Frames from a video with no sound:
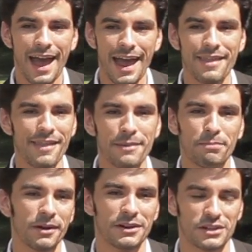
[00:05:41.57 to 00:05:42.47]
And then they
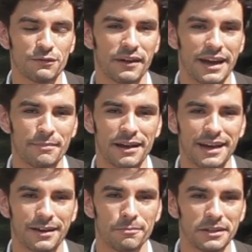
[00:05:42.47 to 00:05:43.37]
pretty much just forget about
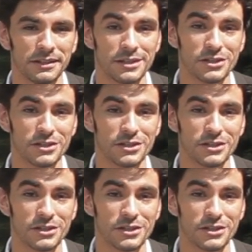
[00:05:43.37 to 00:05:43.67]
that completely.